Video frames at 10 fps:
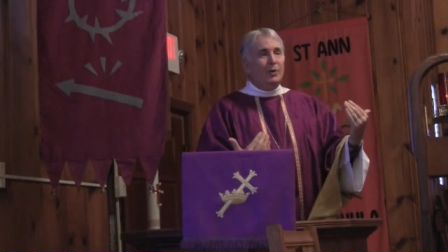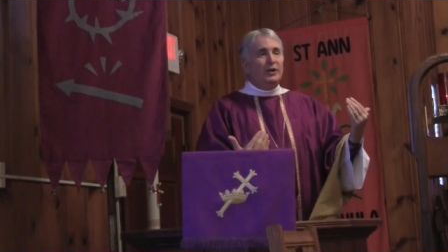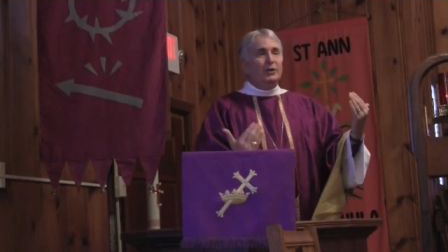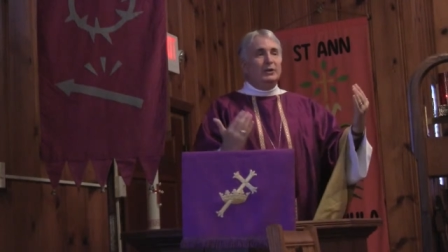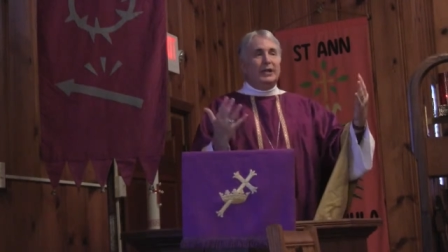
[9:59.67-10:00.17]
Where
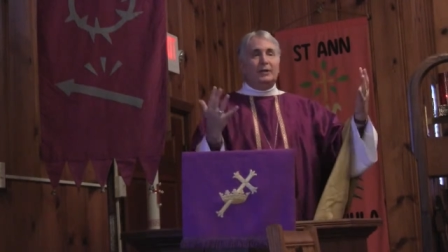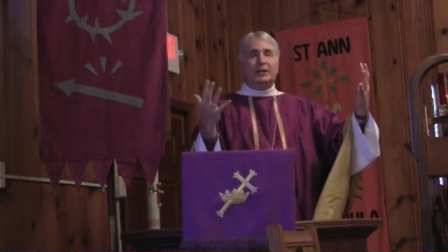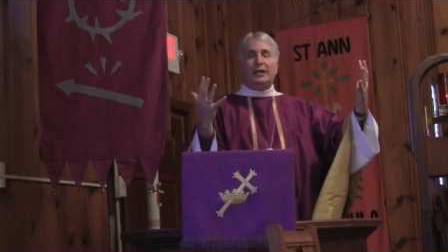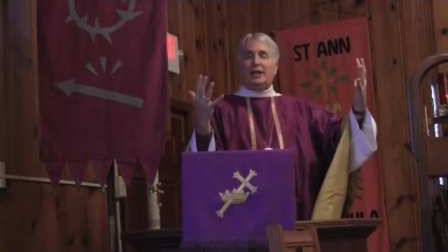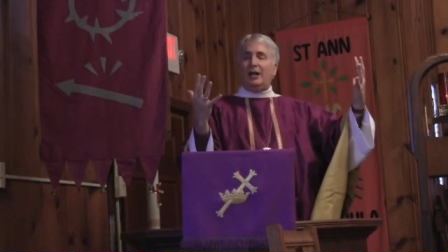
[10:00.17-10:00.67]
you
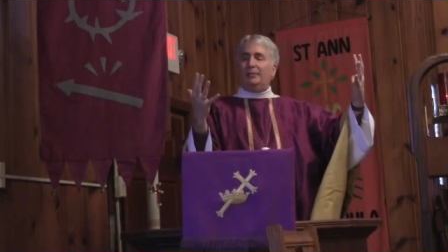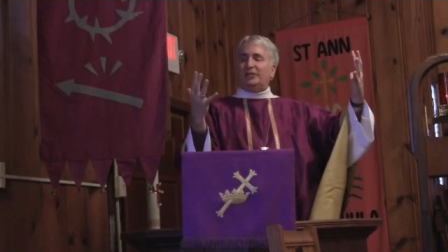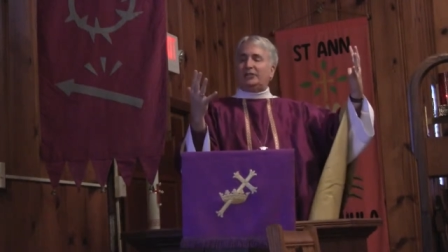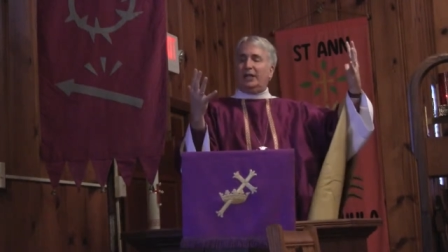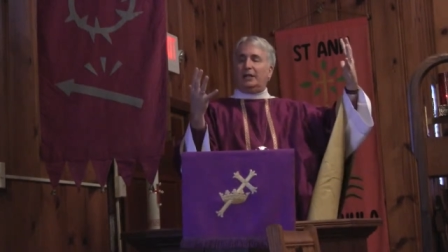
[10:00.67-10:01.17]
literally come
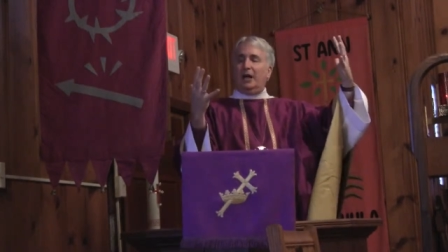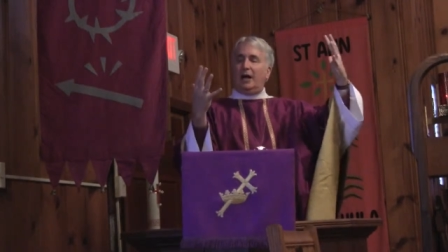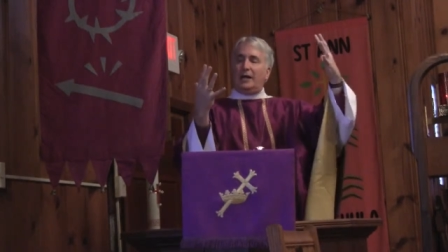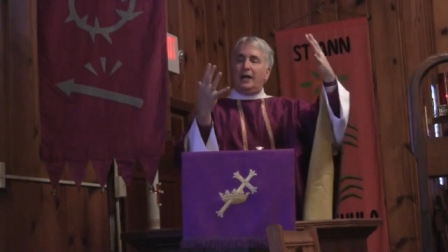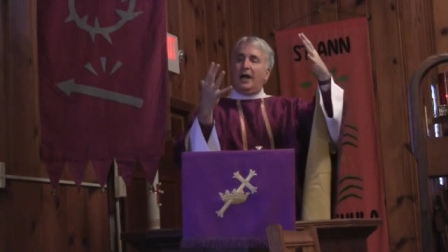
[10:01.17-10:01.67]
and say,
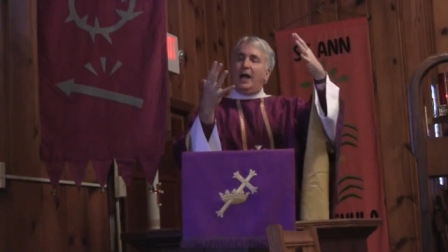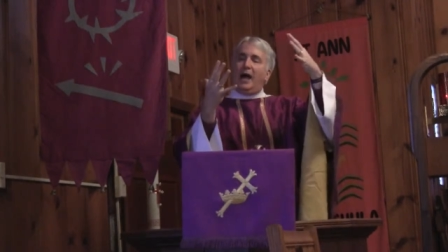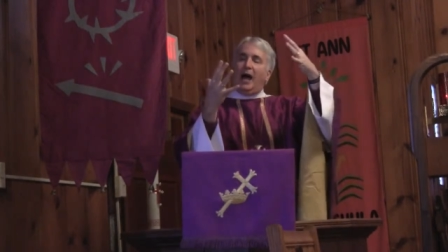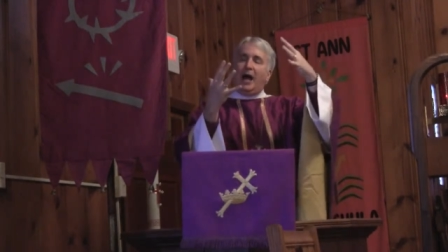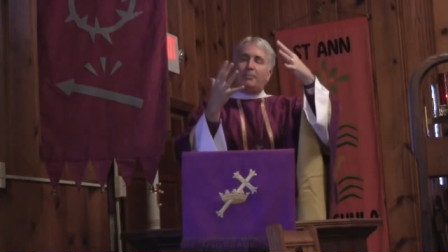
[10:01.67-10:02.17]
God,
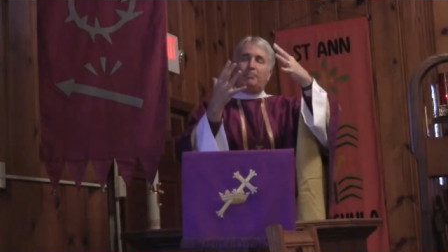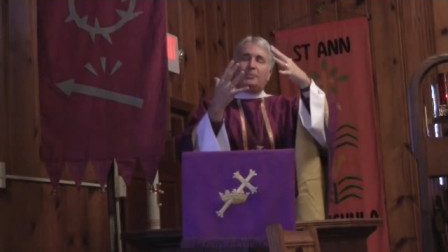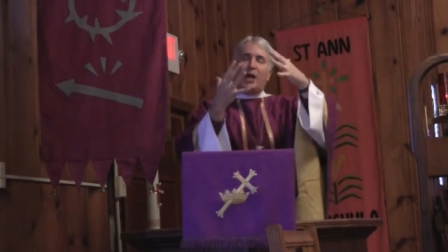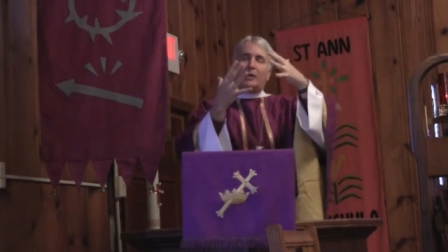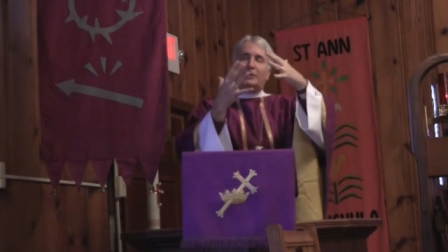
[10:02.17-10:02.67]

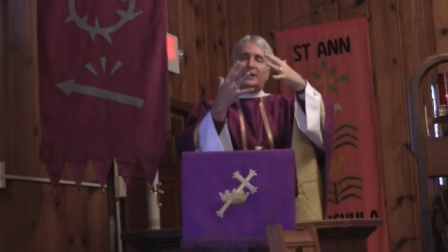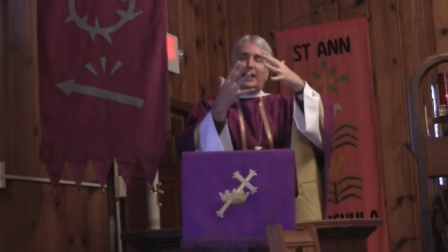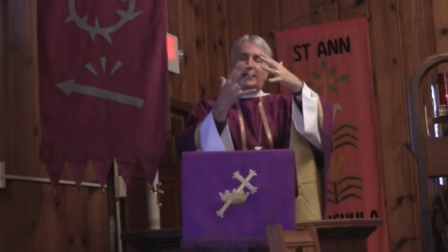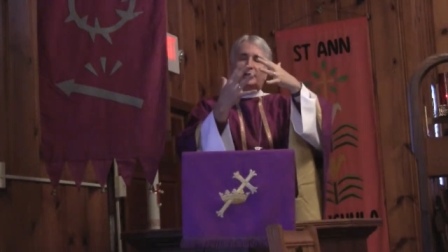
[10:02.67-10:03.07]
I'm not only